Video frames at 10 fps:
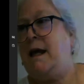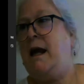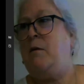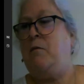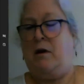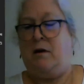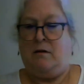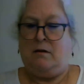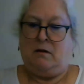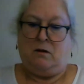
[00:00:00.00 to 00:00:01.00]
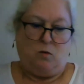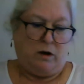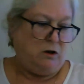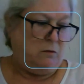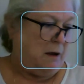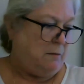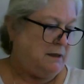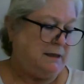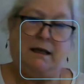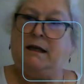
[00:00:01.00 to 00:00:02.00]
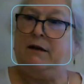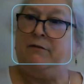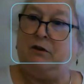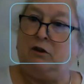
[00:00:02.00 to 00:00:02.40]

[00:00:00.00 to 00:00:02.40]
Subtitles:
camera what you might be seeing if you